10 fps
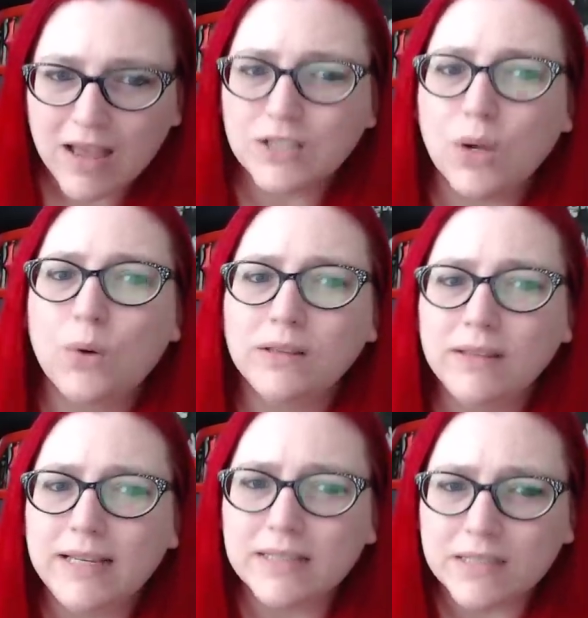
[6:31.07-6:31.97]
So at
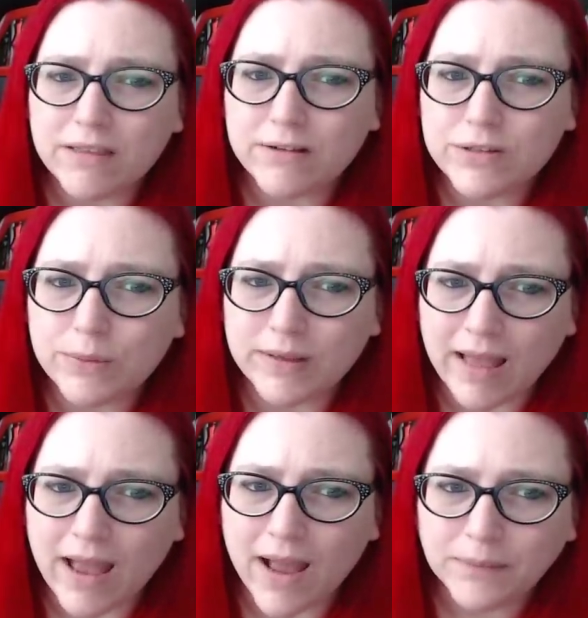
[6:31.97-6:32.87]
least they're doing
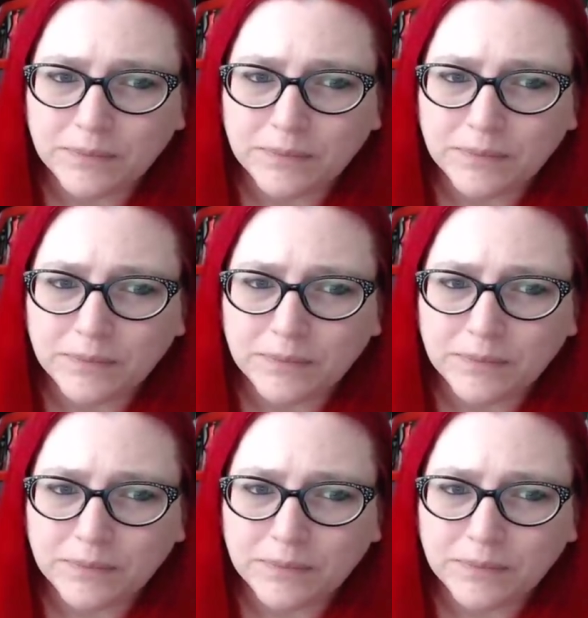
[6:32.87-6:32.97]
that.